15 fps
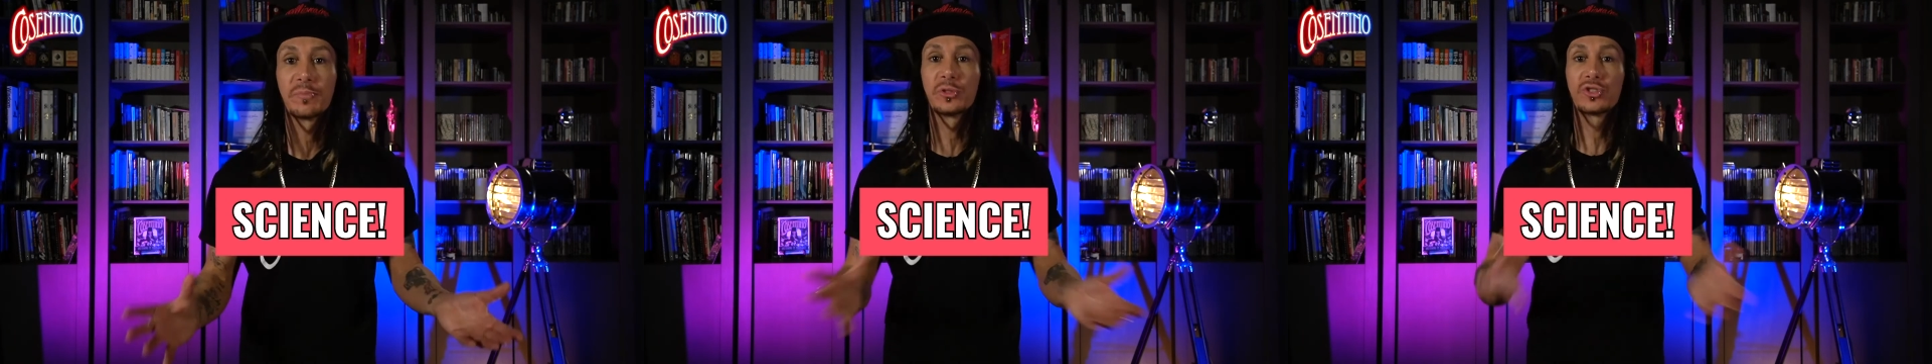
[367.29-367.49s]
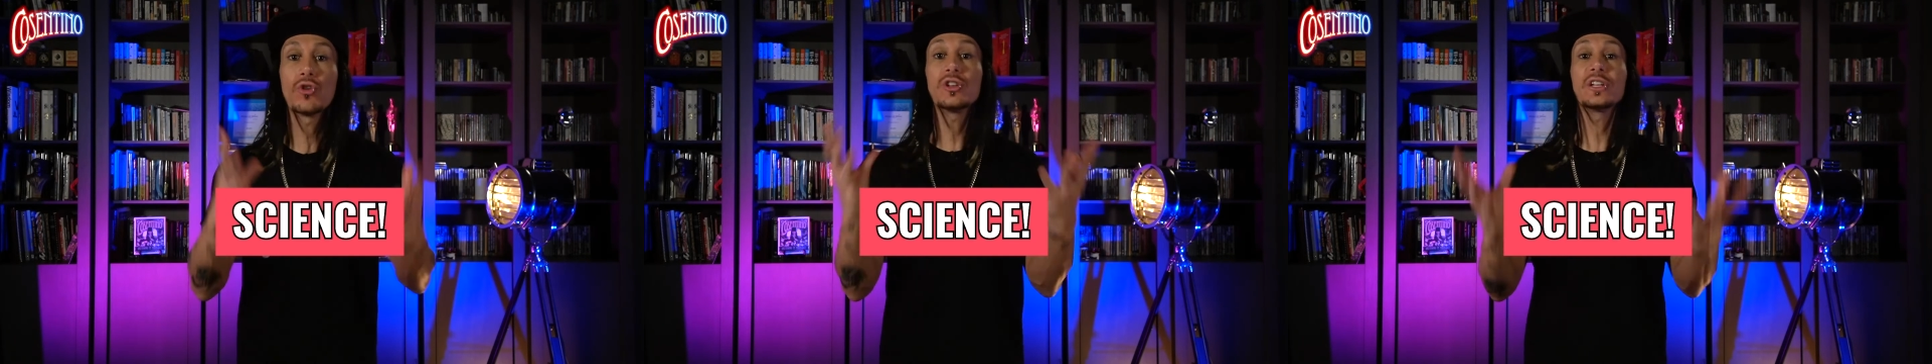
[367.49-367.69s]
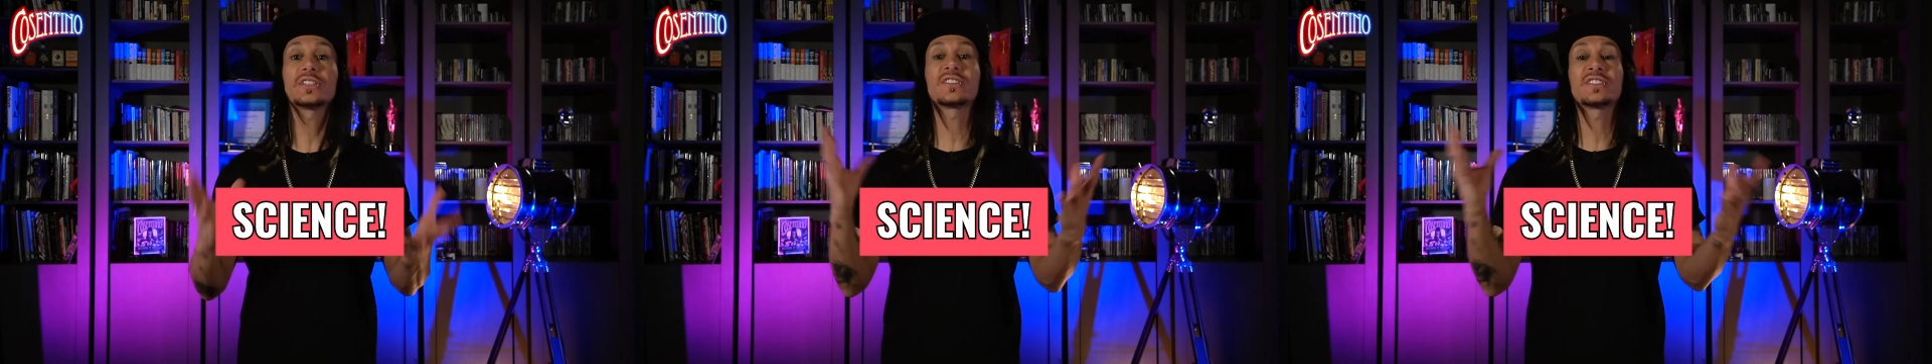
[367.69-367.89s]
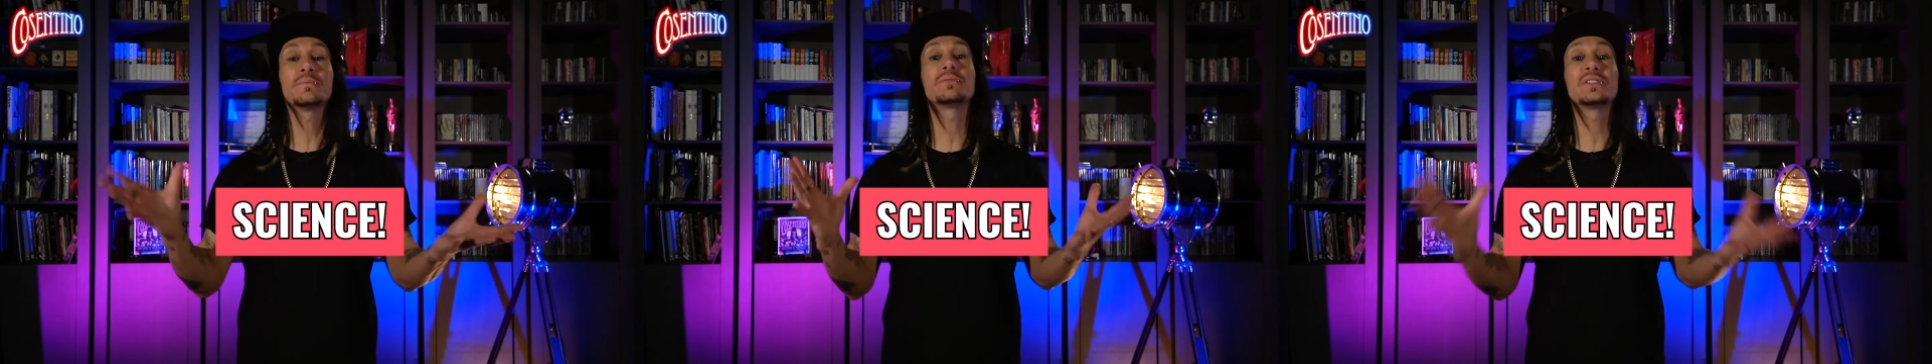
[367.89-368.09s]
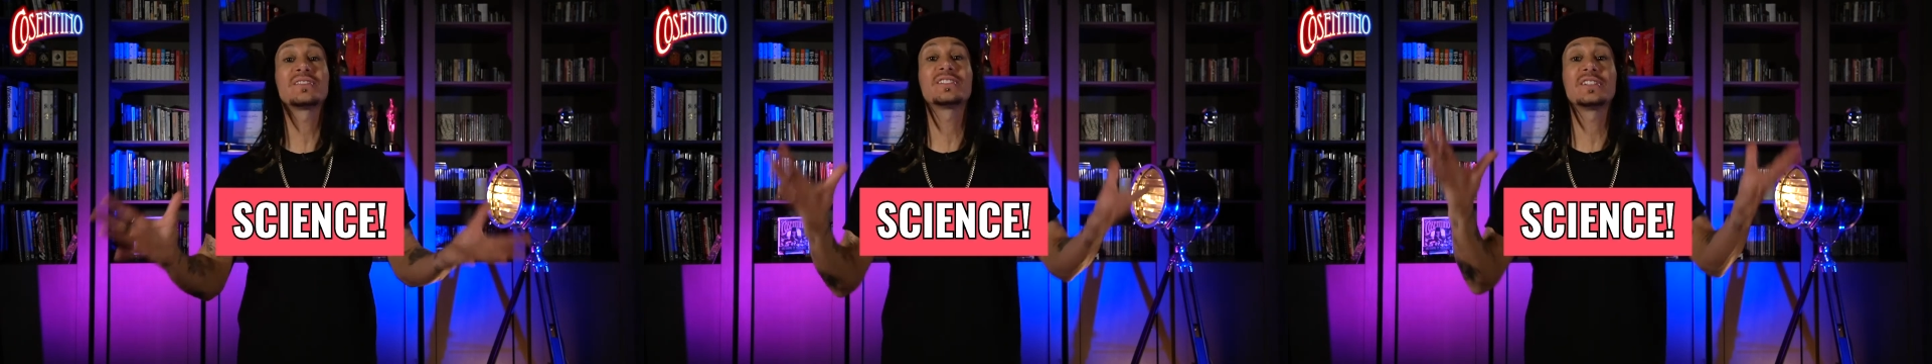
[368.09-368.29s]
but don't let the
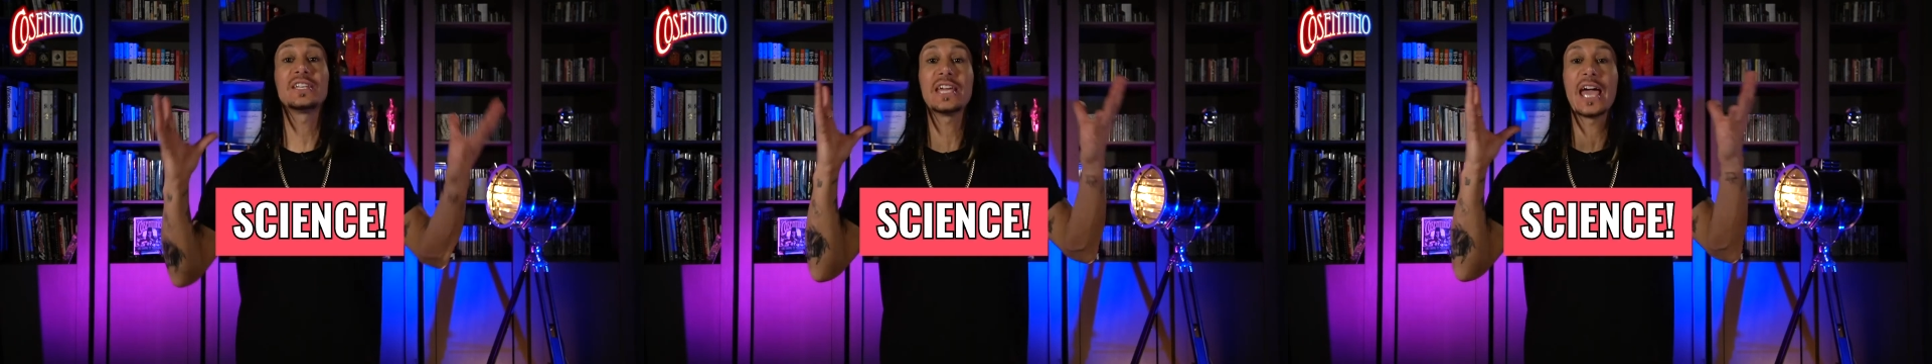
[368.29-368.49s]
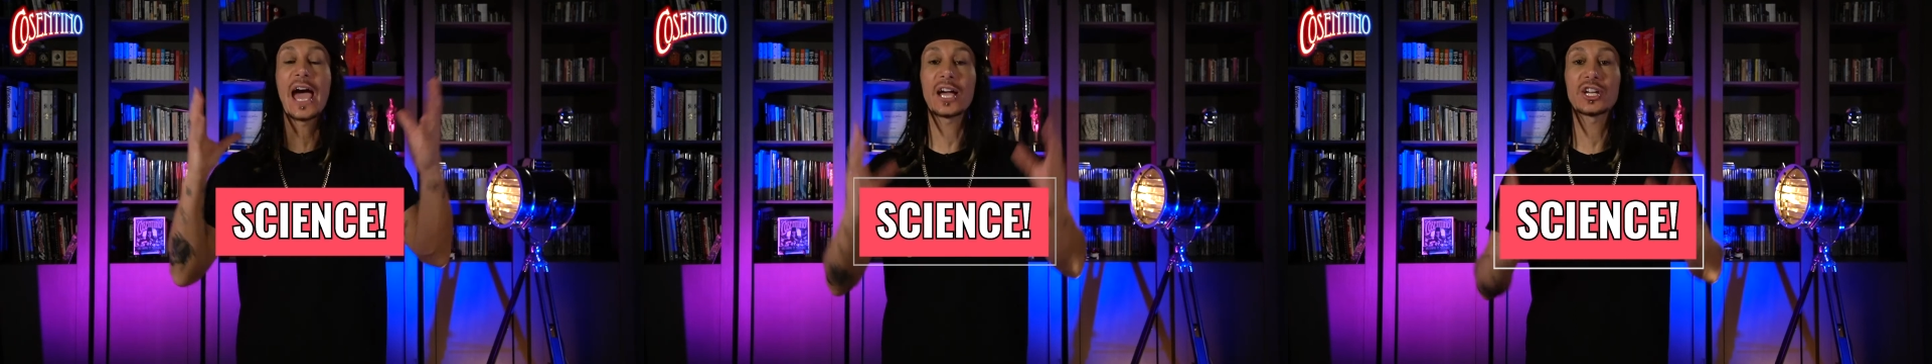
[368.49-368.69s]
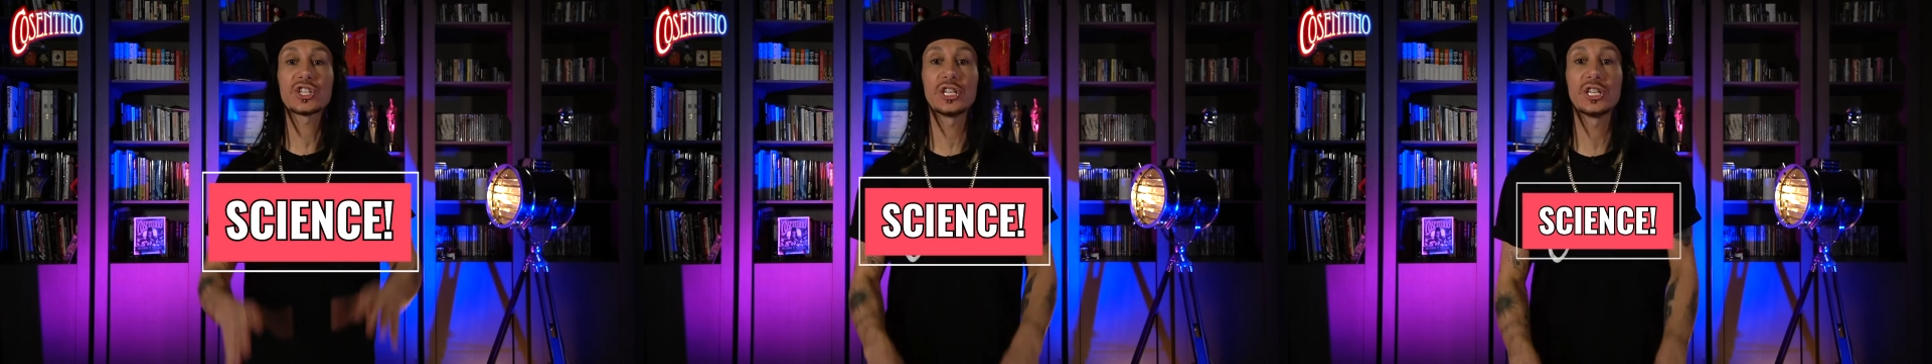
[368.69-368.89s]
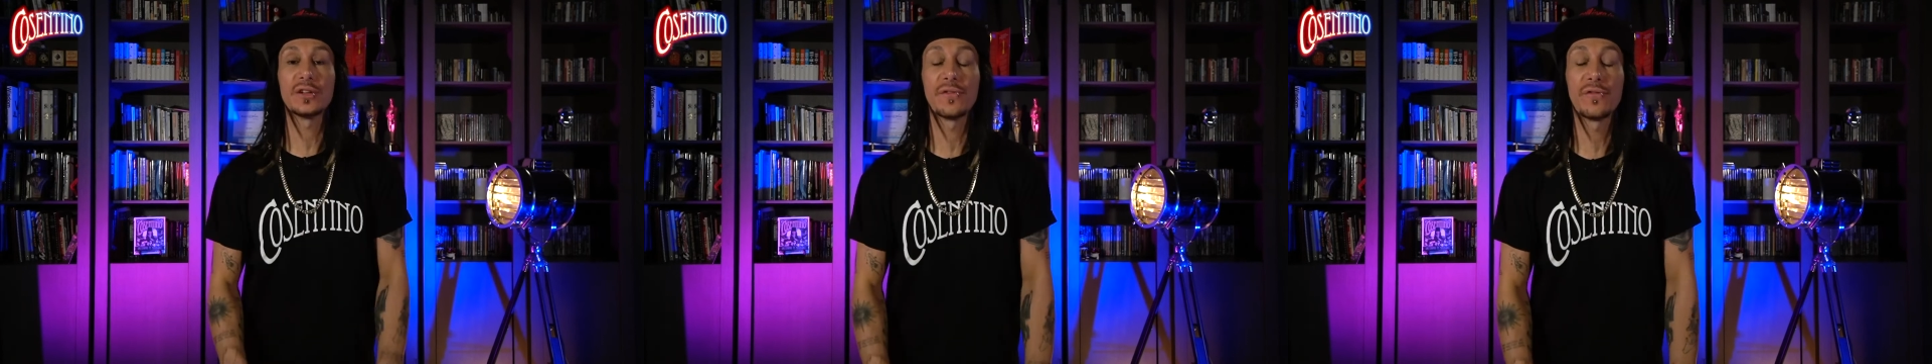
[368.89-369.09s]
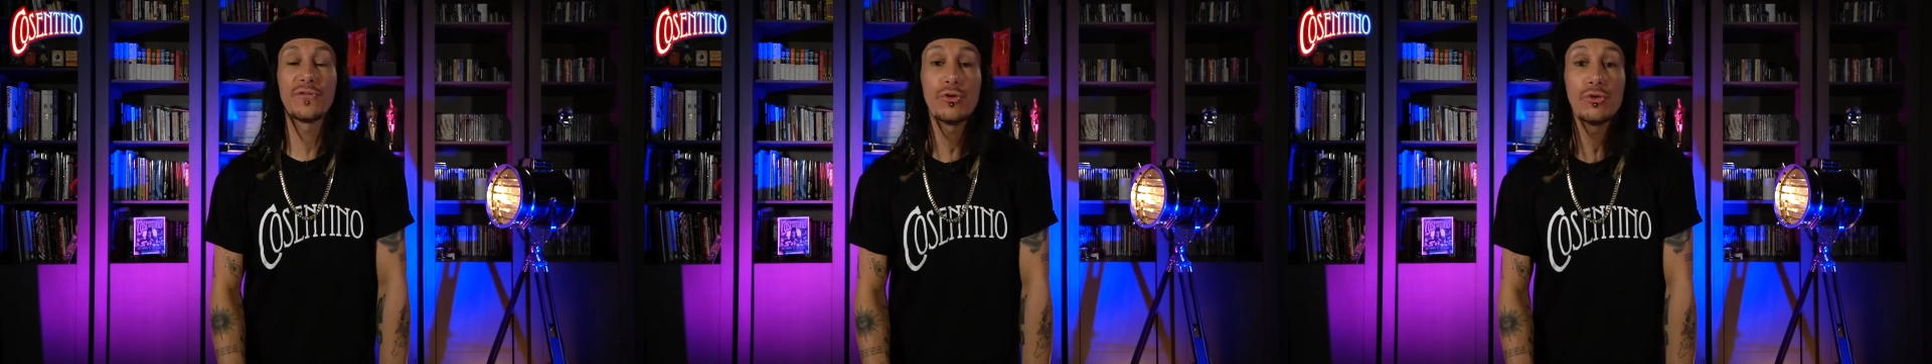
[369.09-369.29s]
simplicity actually
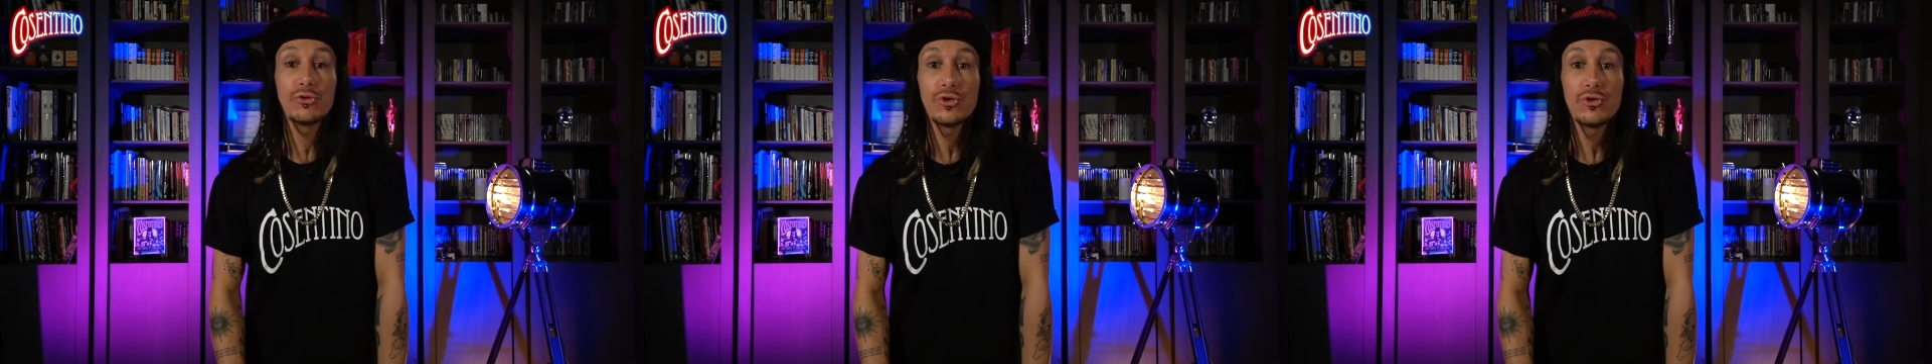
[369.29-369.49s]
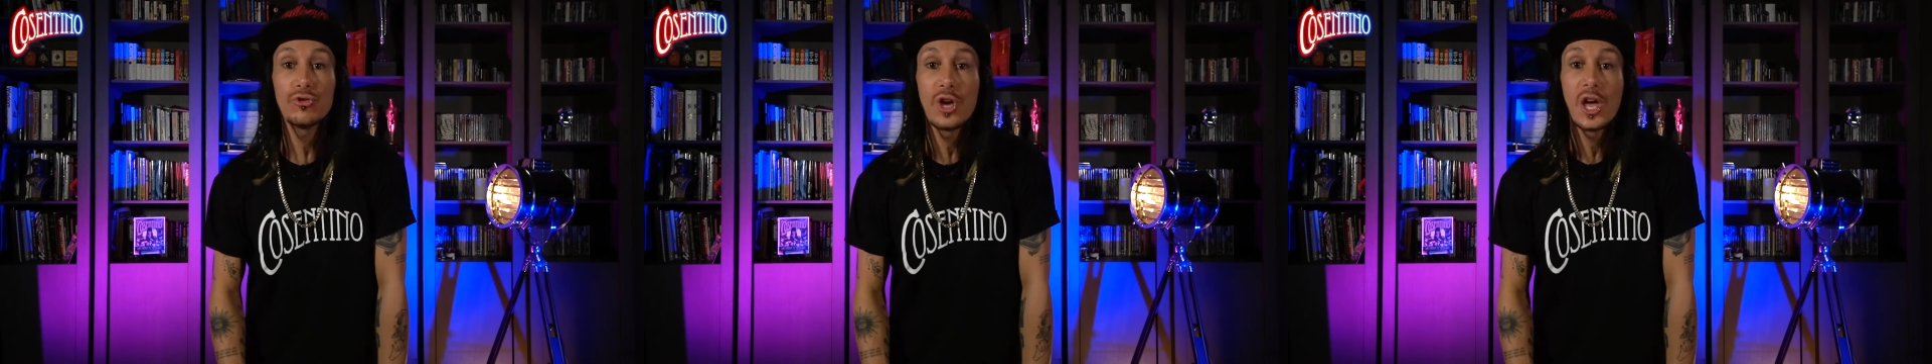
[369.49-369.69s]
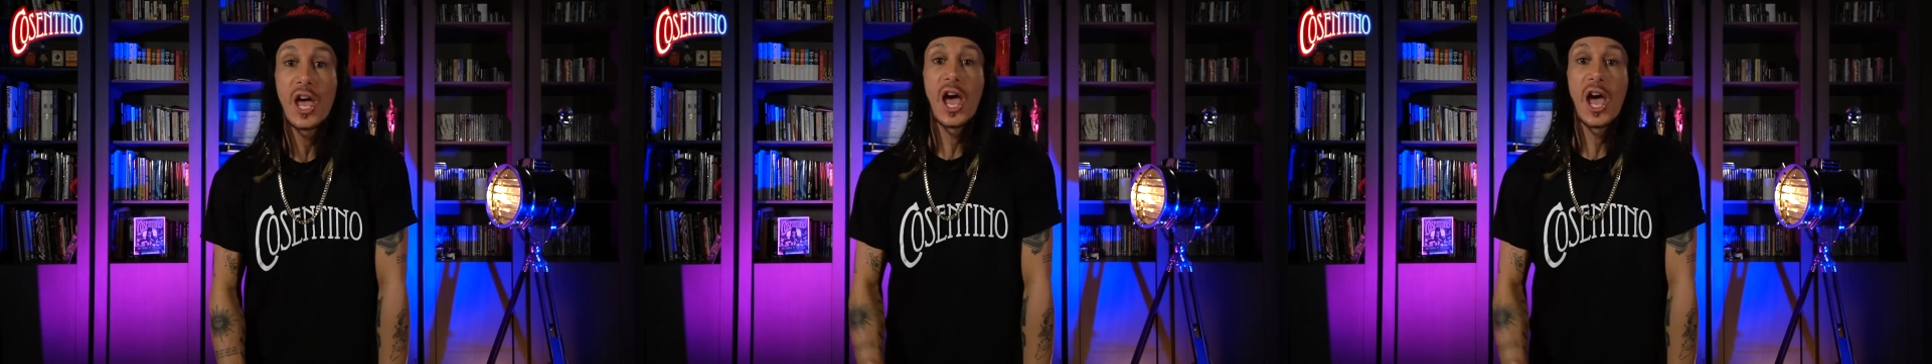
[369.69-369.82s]
fool you.